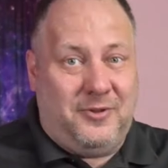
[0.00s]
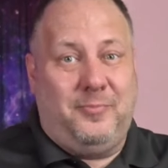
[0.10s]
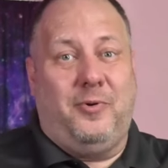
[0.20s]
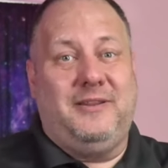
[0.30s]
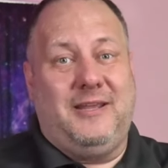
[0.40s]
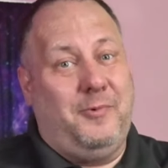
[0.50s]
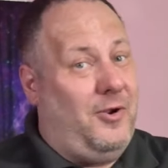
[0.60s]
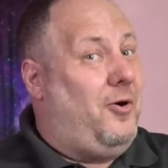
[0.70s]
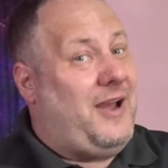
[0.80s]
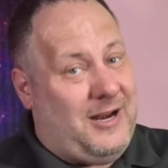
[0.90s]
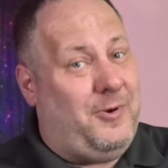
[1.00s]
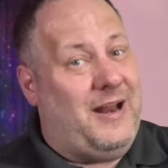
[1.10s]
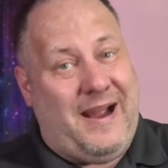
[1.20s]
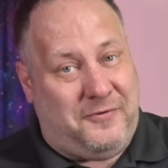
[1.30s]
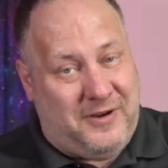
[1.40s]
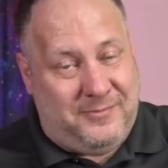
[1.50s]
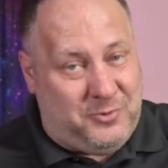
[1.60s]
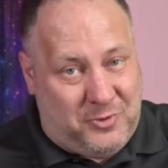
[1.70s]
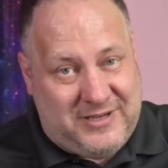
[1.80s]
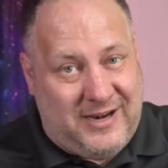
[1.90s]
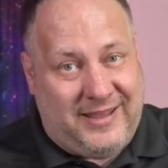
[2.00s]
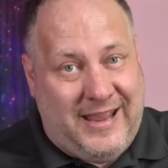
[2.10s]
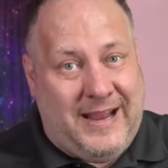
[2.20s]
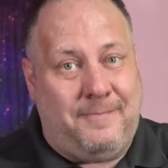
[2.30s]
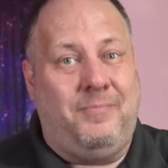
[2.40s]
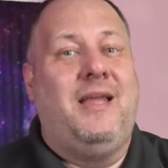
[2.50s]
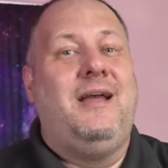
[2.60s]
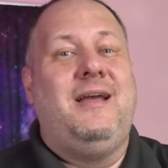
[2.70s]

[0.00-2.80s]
to the point that we all kind of went after him towards the end of the game,